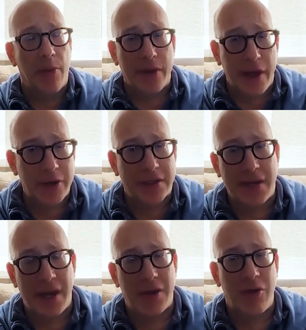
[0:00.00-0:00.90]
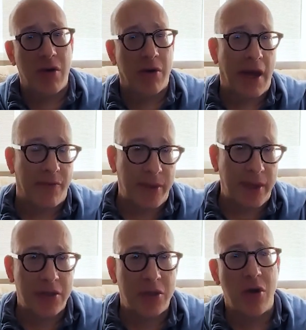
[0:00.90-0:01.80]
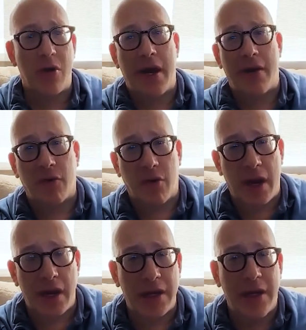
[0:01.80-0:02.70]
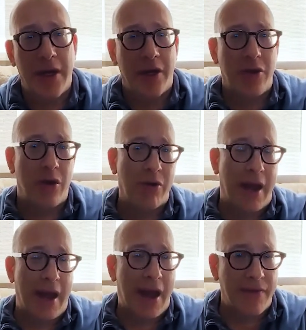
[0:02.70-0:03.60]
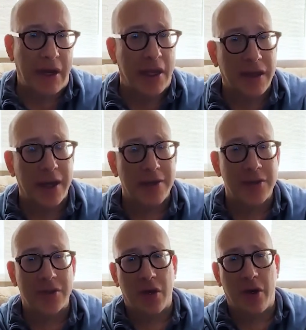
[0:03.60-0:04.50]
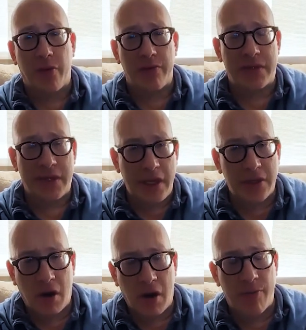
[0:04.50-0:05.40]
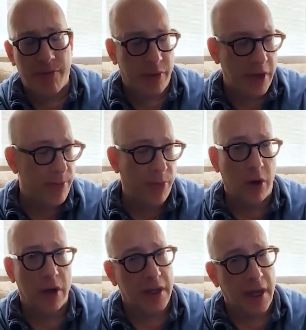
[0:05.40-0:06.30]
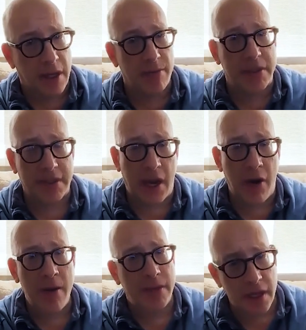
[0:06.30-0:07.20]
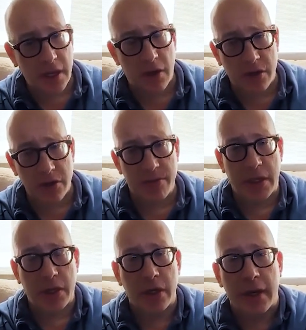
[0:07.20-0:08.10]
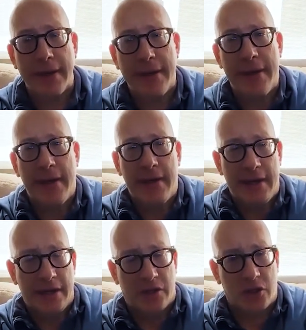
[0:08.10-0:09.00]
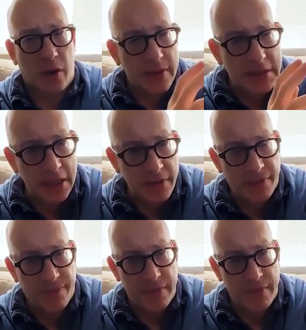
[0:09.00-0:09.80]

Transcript: Without a state, you don't have peace, you don't have credit, you don't have anything. So states are pretty important. They can be scary, but they can also be good. And so I was in